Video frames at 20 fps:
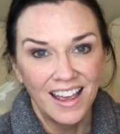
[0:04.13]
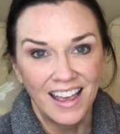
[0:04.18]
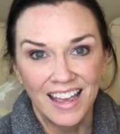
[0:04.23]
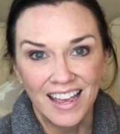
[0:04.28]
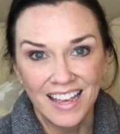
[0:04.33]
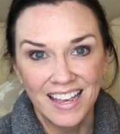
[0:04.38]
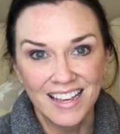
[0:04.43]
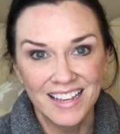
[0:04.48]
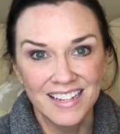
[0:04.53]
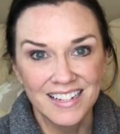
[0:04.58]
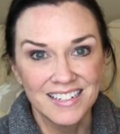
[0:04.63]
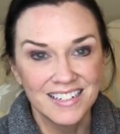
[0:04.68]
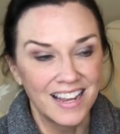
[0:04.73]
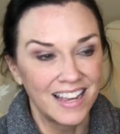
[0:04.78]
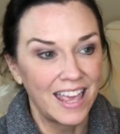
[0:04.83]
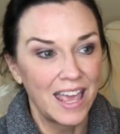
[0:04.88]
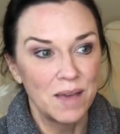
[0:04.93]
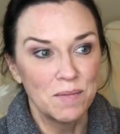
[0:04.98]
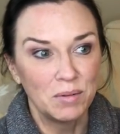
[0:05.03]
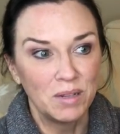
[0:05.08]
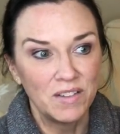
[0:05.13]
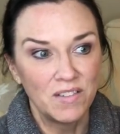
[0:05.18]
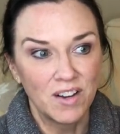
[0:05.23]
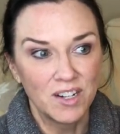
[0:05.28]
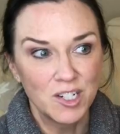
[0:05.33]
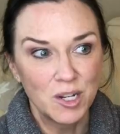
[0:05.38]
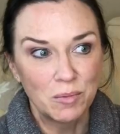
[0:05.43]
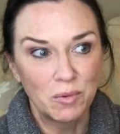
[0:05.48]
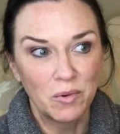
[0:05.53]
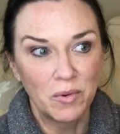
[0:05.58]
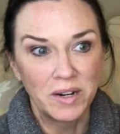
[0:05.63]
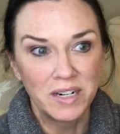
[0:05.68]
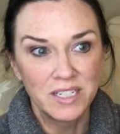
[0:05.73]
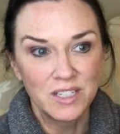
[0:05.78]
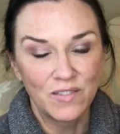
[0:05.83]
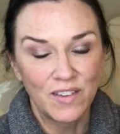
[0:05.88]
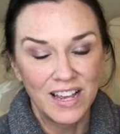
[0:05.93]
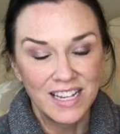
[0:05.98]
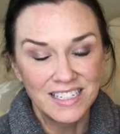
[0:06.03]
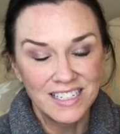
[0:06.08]
And I can't believe October went as
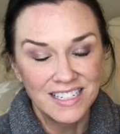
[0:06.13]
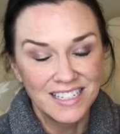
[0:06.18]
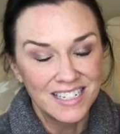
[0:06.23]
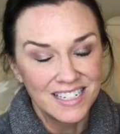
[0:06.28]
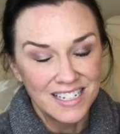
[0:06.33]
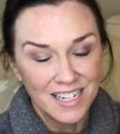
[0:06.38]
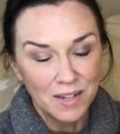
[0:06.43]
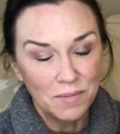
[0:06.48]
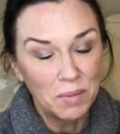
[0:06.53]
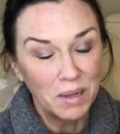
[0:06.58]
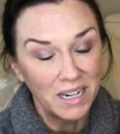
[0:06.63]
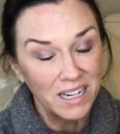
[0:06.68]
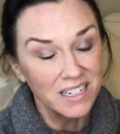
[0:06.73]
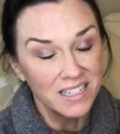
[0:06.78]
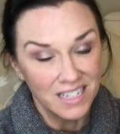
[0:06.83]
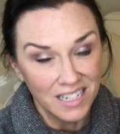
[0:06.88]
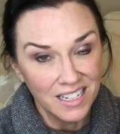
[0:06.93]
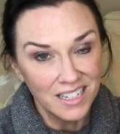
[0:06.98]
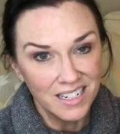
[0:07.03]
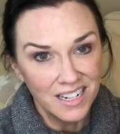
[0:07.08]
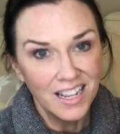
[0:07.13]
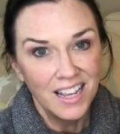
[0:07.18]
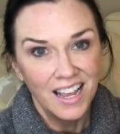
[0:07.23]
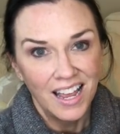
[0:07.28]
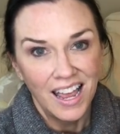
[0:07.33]
fast as it did, but it did.